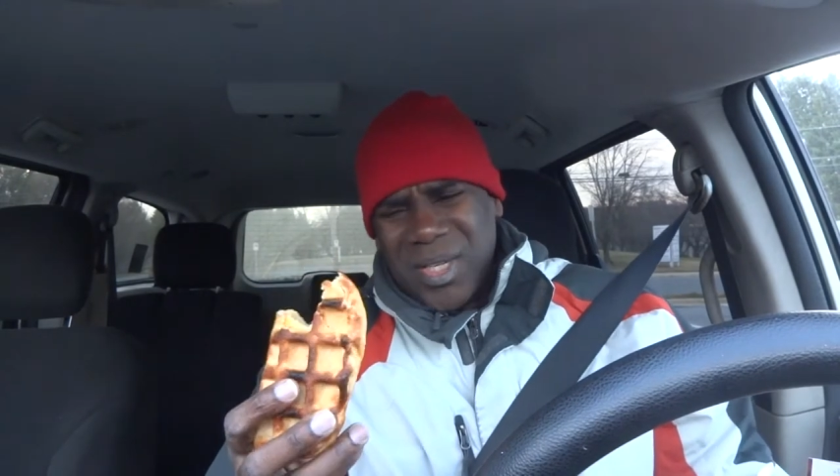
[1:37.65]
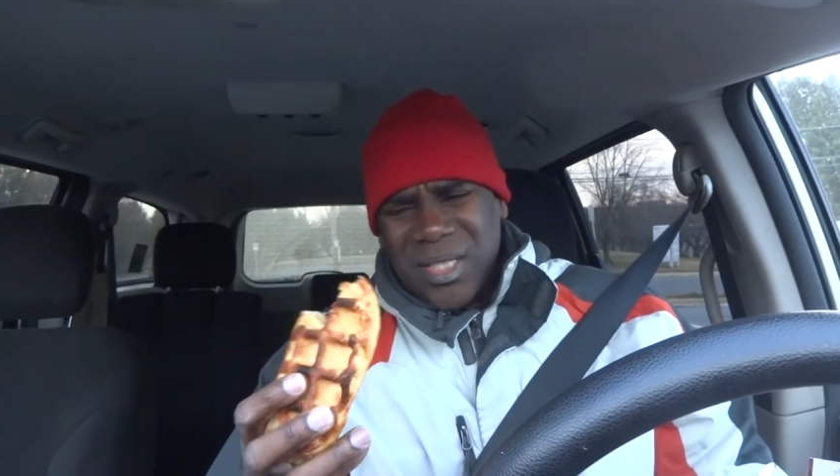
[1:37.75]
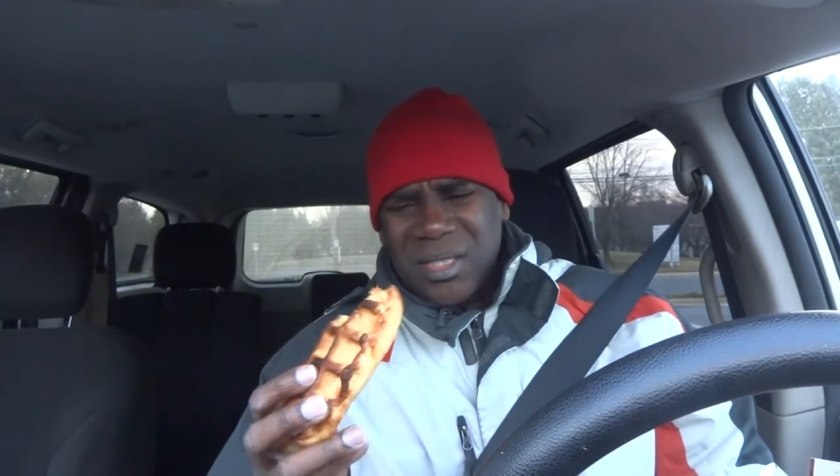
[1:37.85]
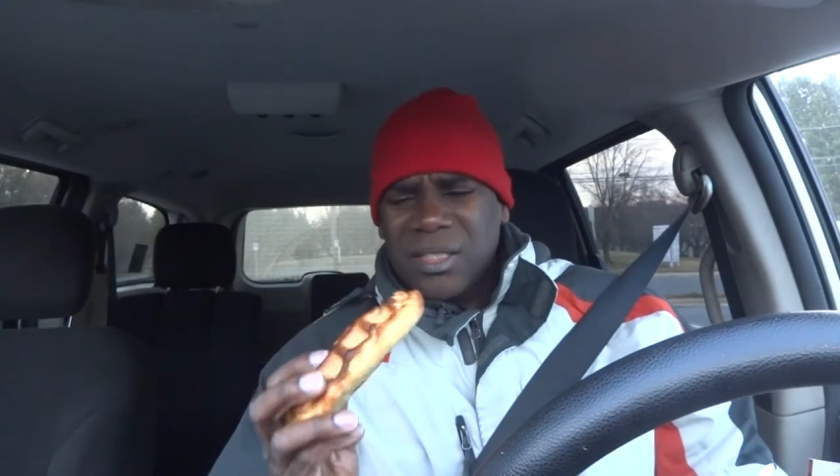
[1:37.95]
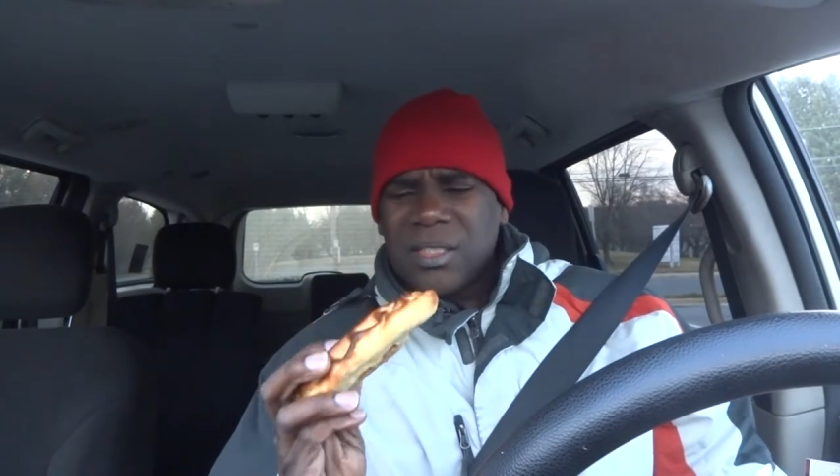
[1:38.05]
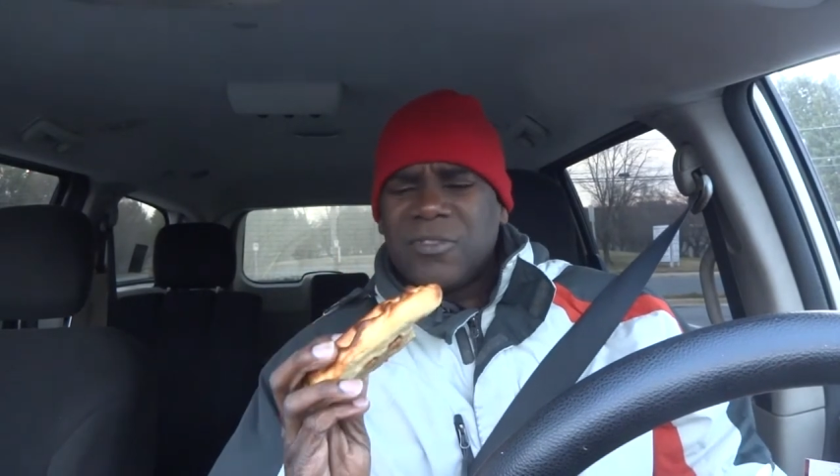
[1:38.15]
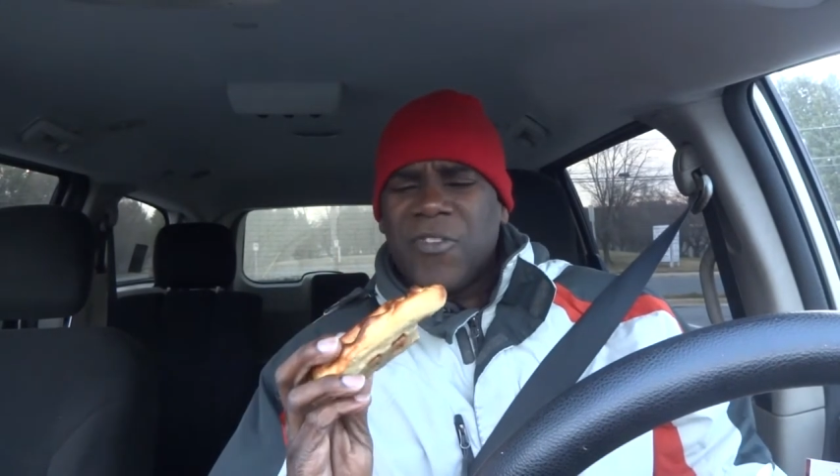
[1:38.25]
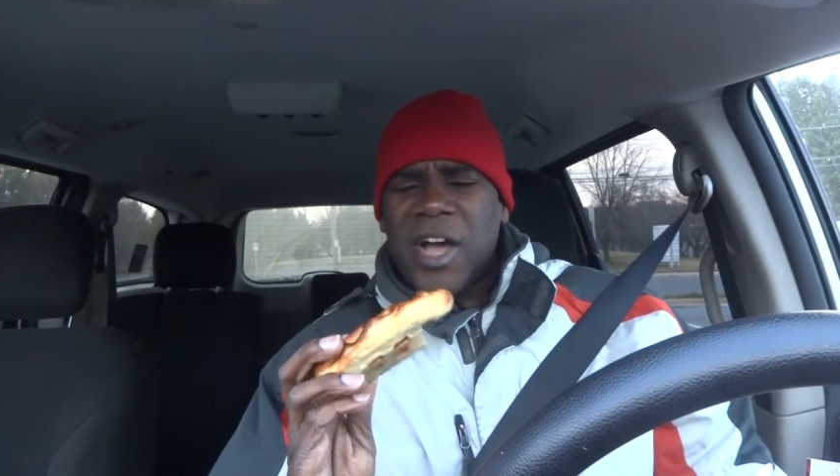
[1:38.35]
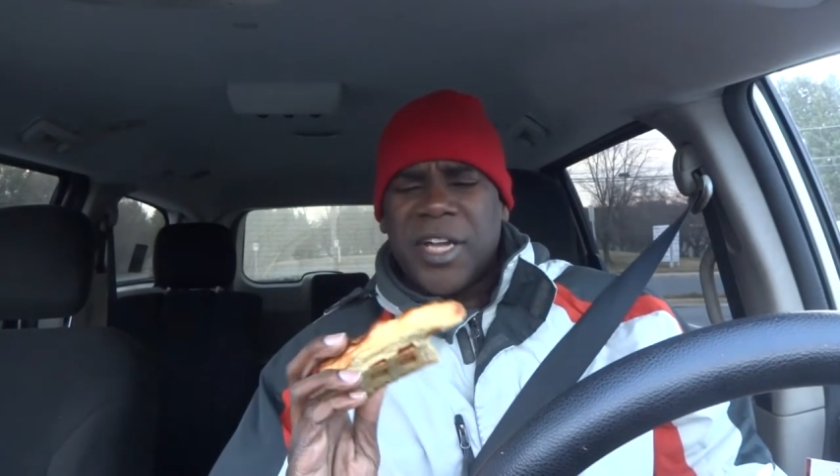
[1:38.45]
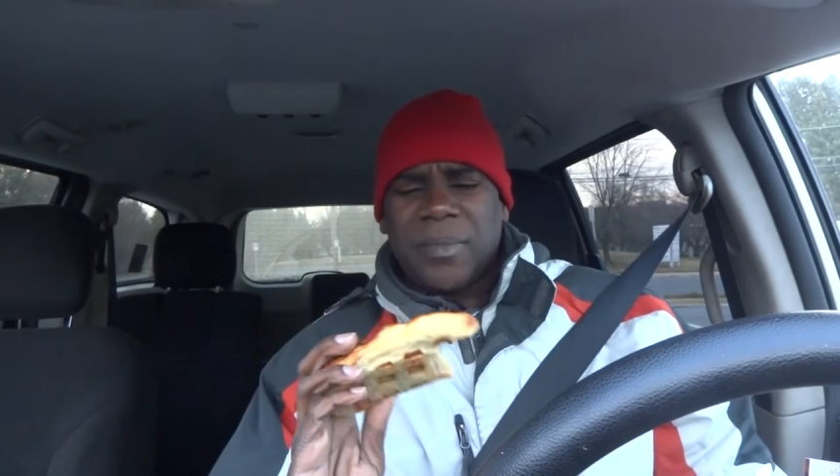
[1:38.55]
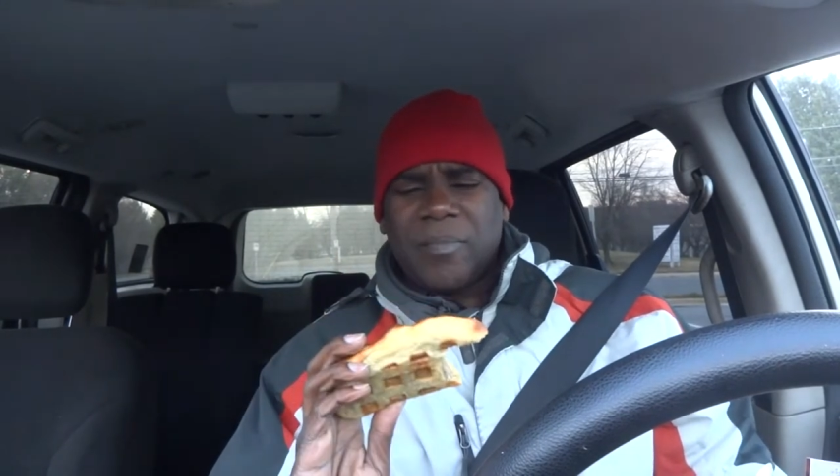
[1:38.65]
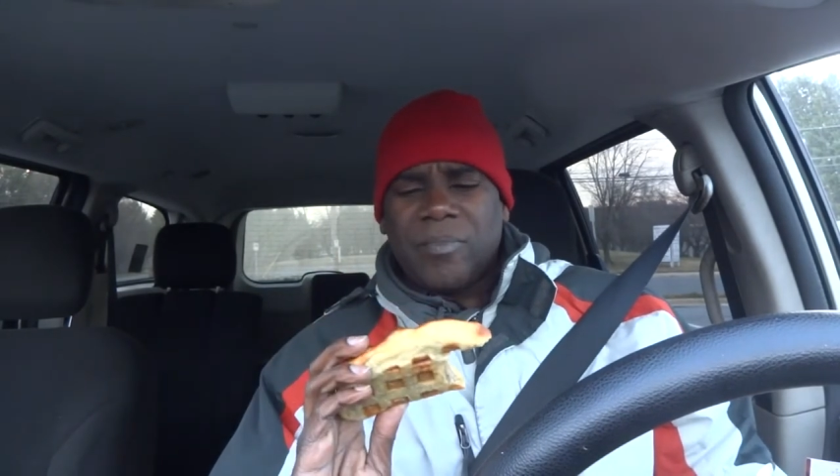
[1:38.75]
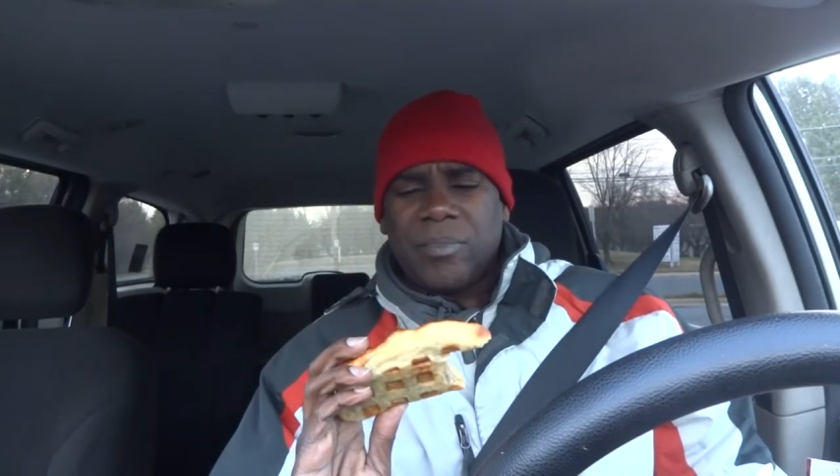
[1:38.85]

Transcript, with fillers: mean, it's fine.